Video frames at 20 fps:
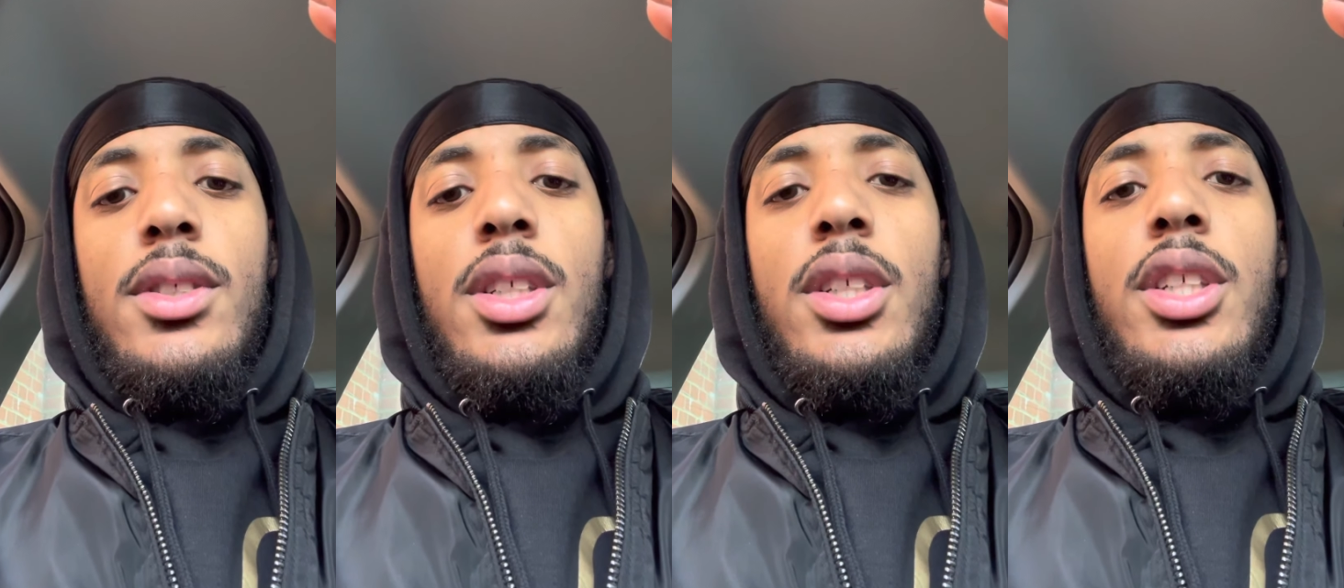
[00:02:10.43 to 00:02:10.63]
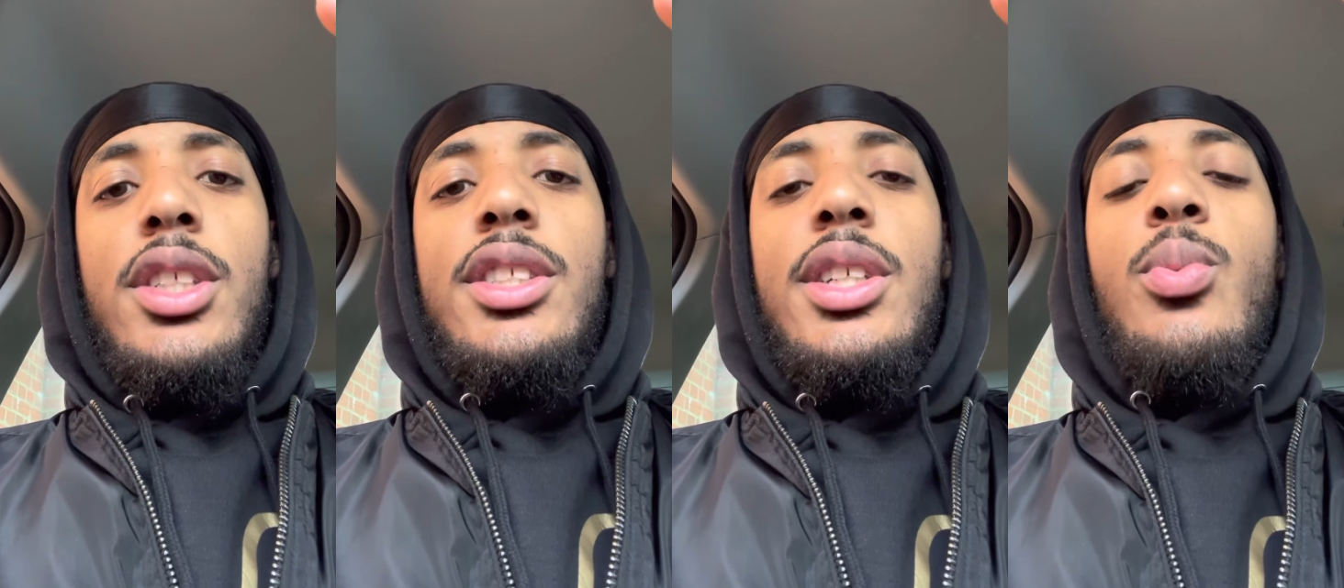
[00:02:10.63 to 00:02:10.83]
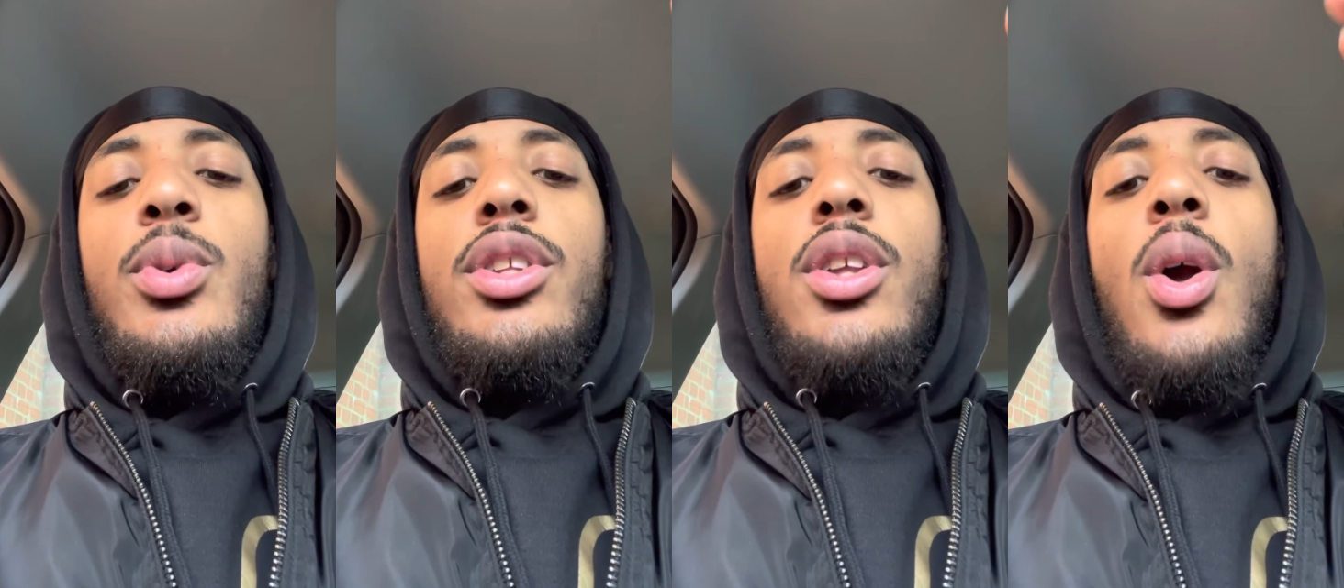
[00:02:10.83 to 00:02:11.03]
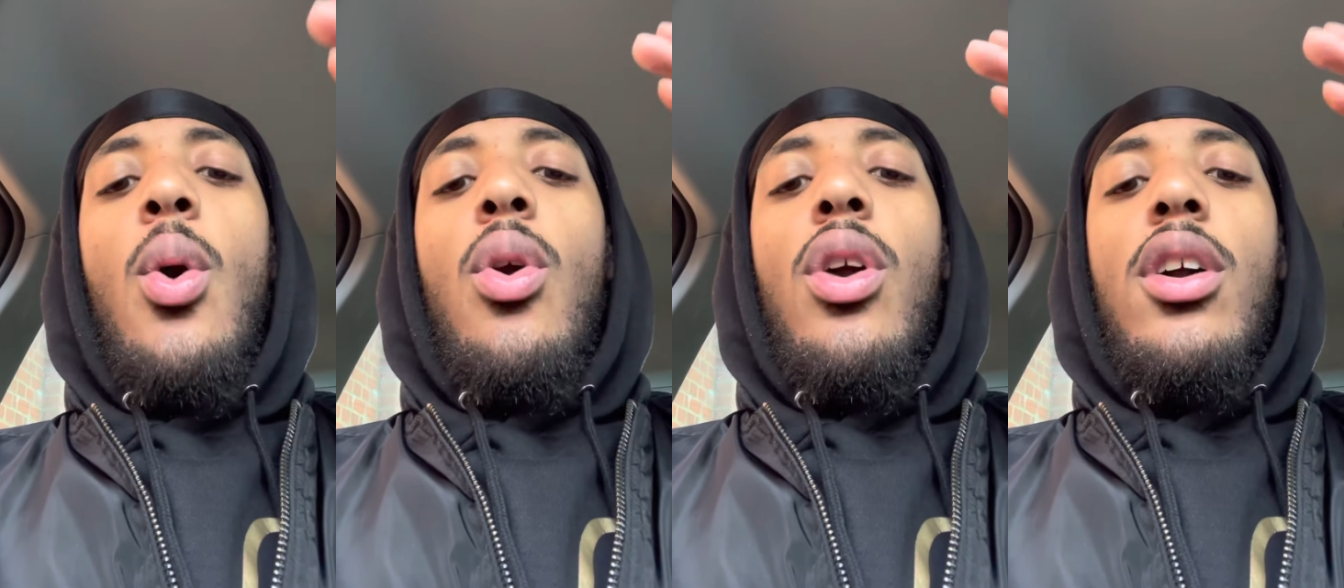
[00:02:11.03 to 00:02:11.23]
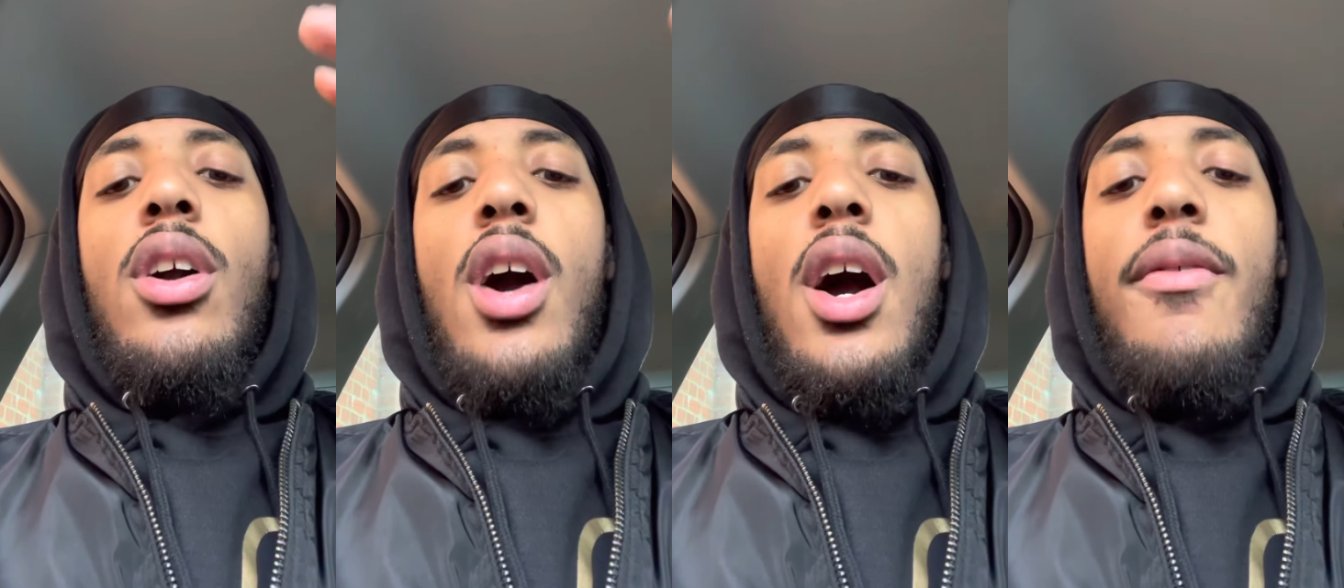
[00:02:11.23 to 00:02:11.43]
See, we
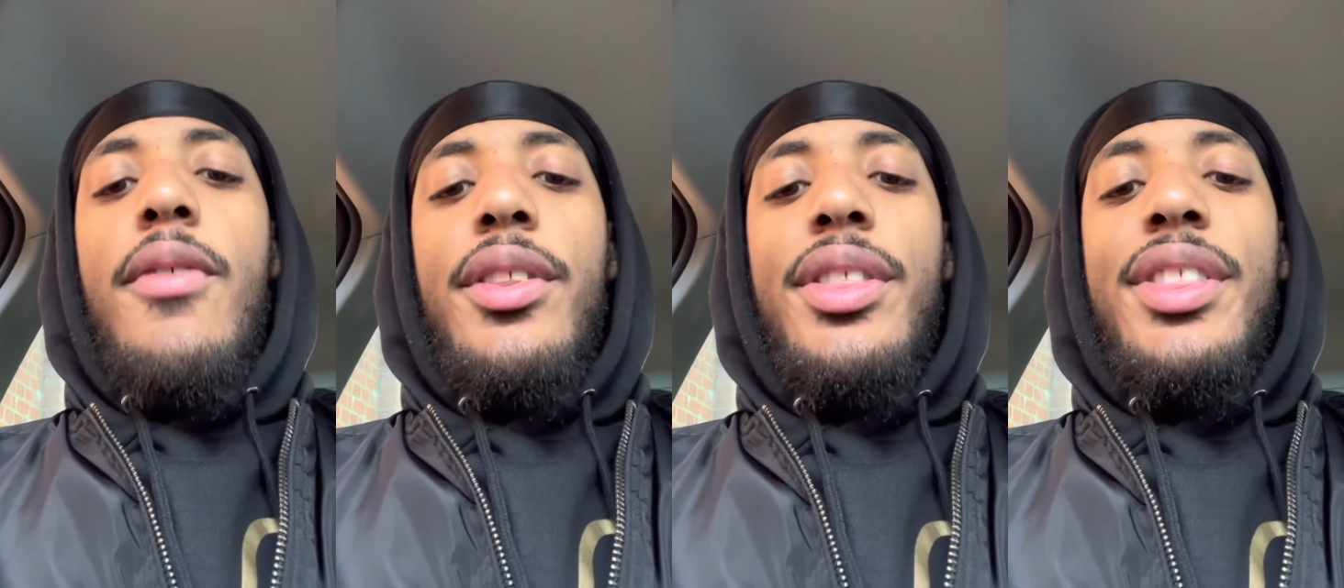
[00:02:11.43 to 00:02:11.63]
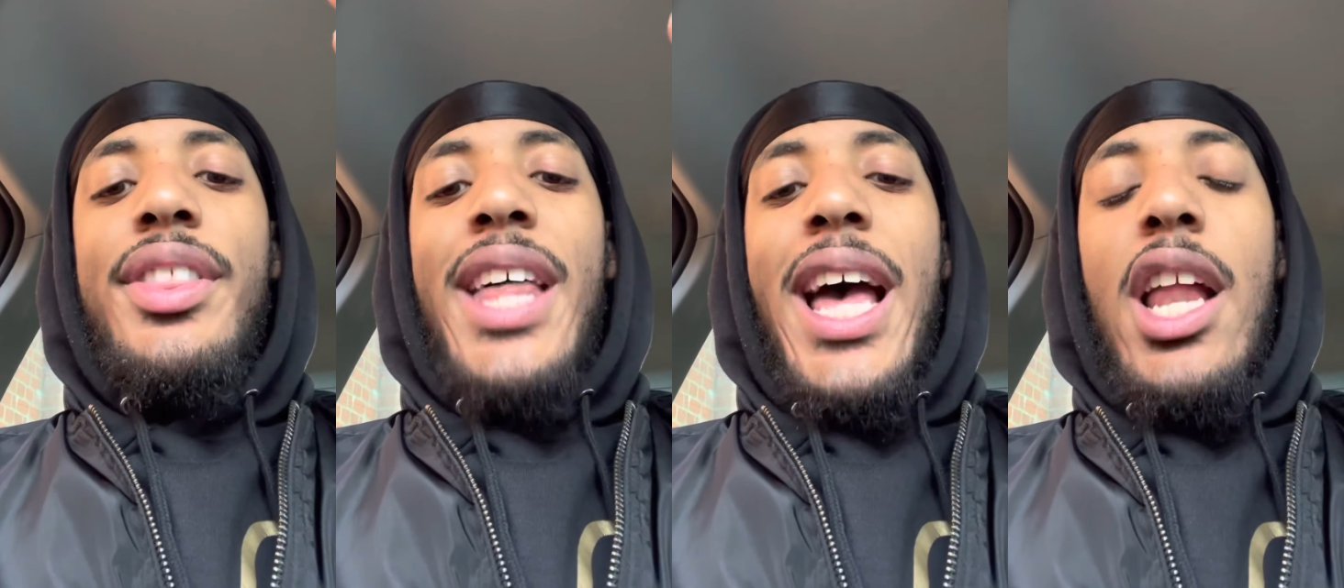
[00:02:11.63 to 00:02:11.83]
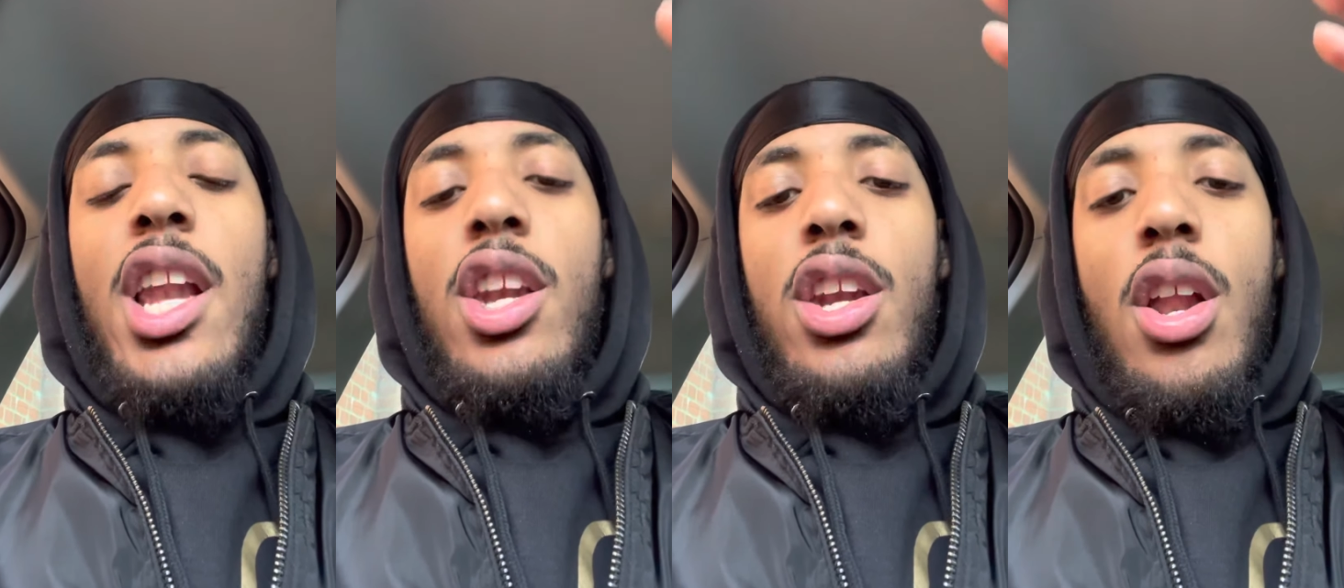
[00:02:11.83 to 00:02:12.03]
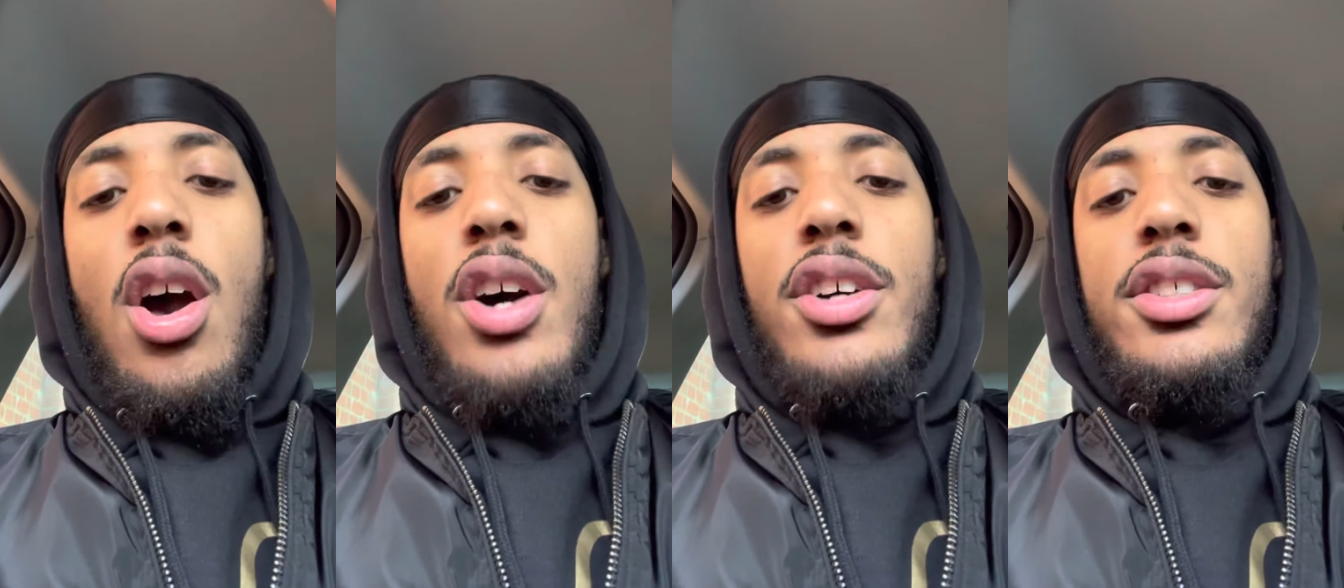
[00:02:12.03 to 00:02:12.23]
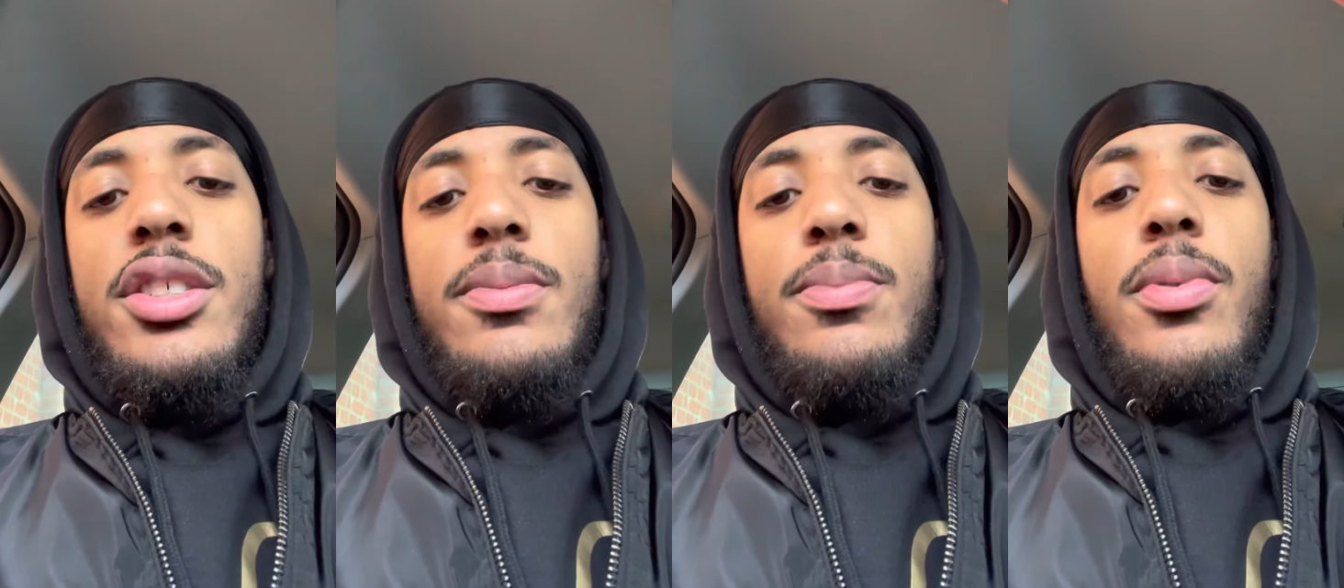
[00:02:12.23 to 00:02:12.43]
don't cover that last